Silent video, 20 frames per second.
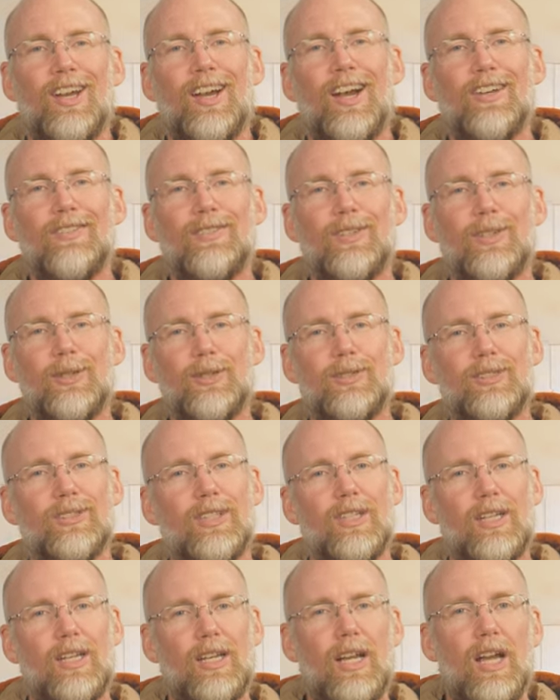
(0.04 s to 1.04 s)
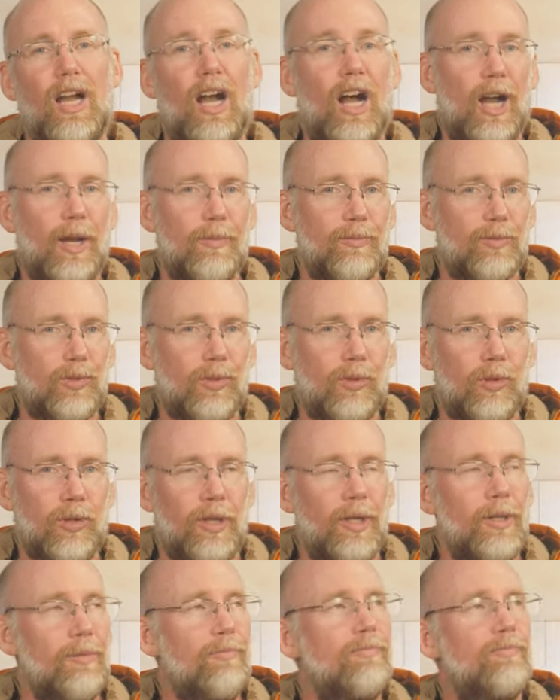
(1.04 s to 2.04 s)
Hi, folks. I'm
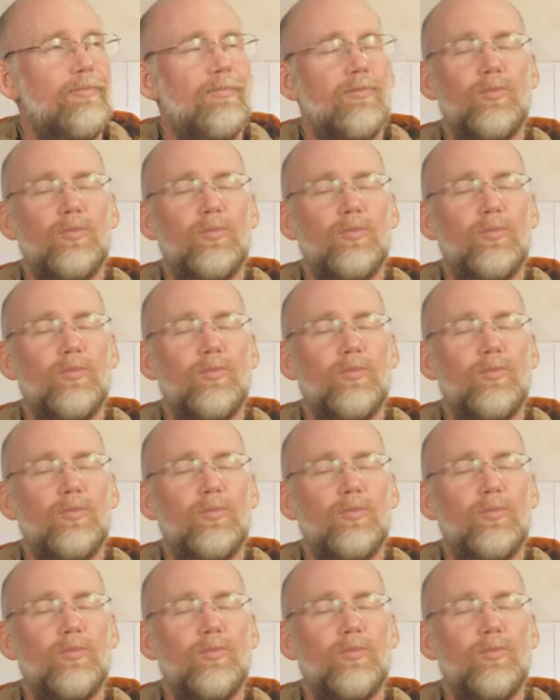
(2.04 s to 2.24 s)
Troy.